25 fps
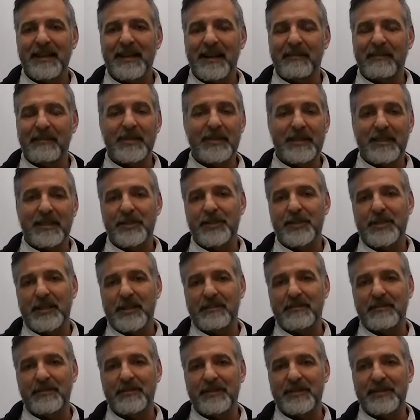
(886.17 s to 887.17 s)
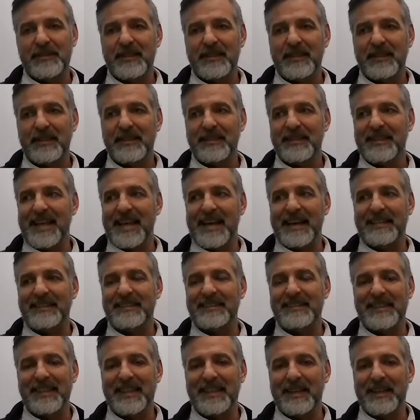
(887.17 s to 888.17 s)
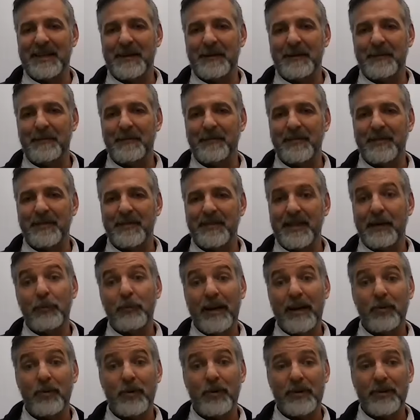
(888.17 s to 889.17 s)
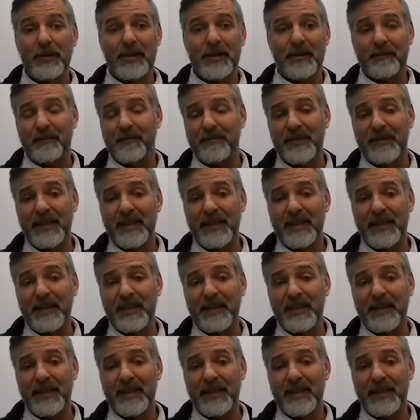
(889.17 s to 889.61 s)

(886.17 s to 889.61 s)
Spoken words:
of the initiatives that we have going on.